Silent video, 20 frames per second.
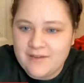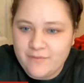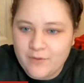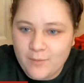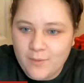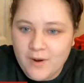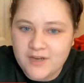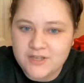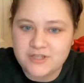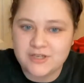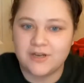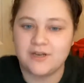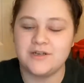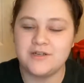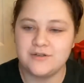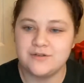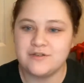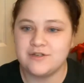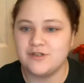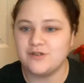If you're watching on
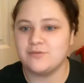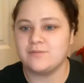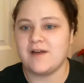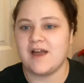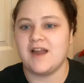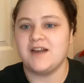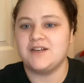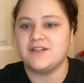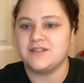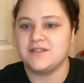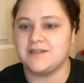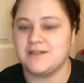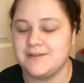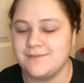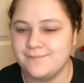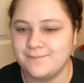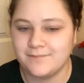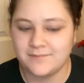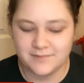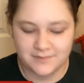YouTube,
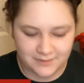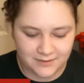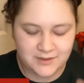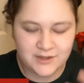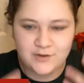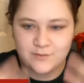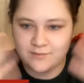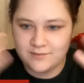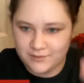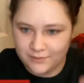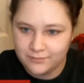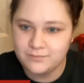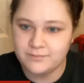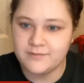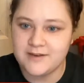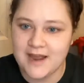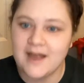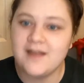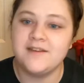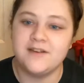
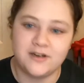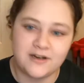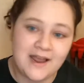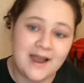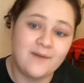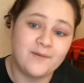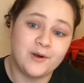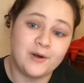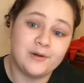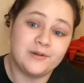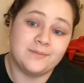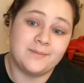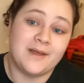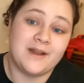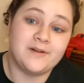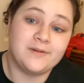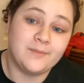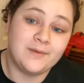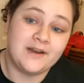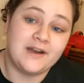you're now a gold
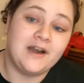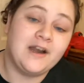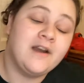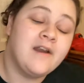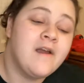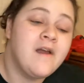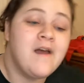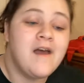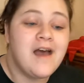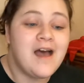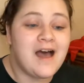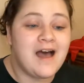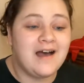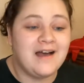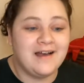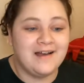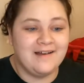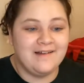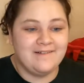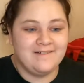medal winner.
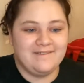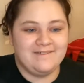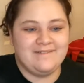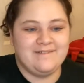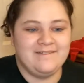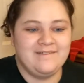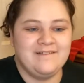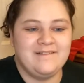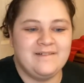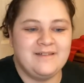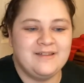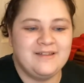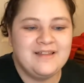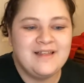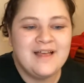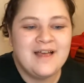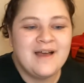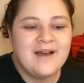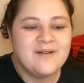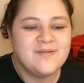But
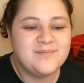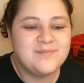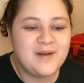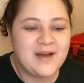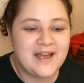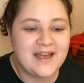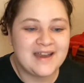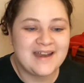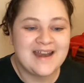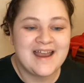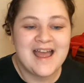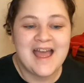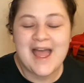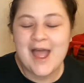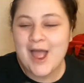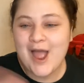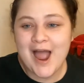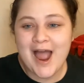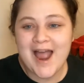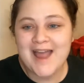
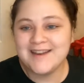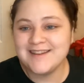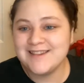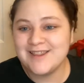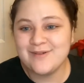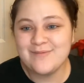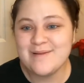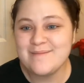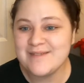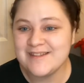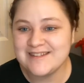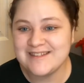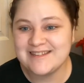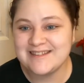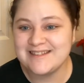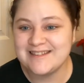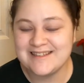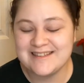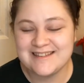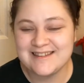the women's
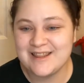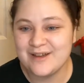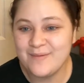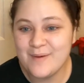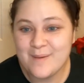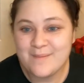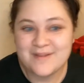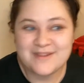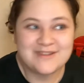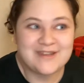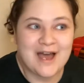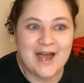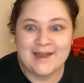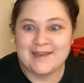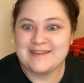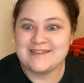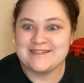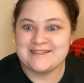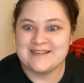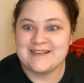hockey
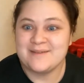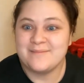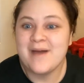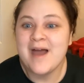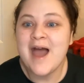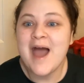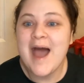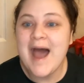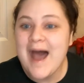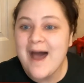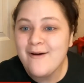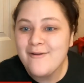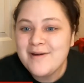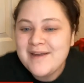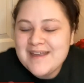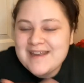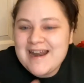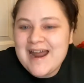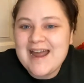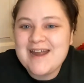team. How
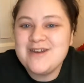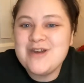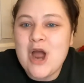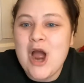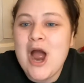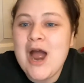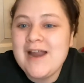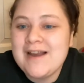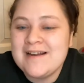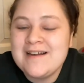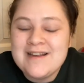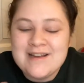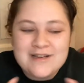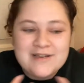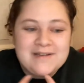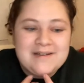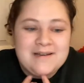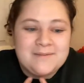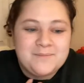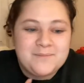can I not,
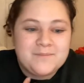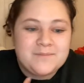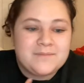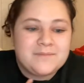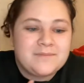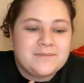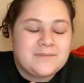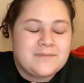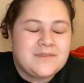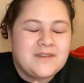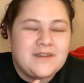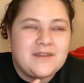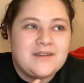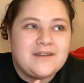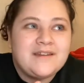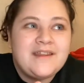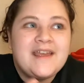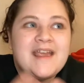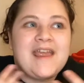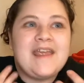
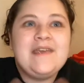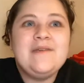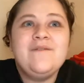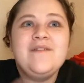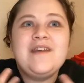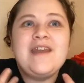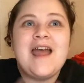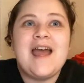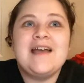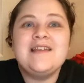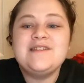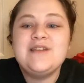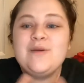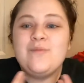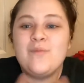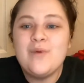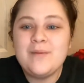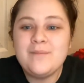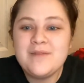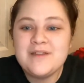like, even as
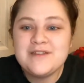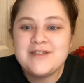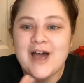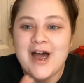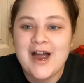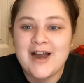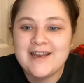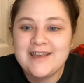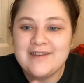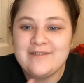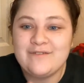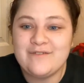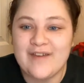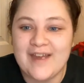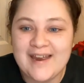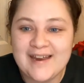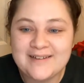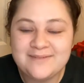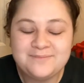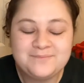a women's hockey
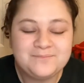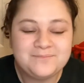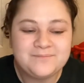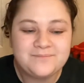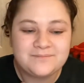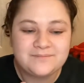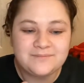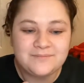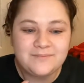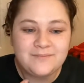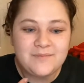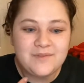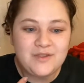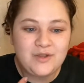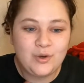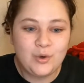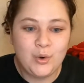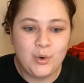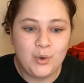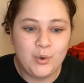fan
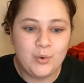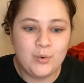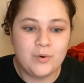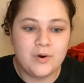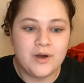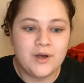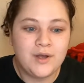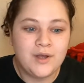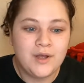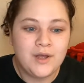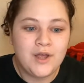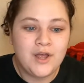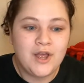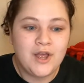who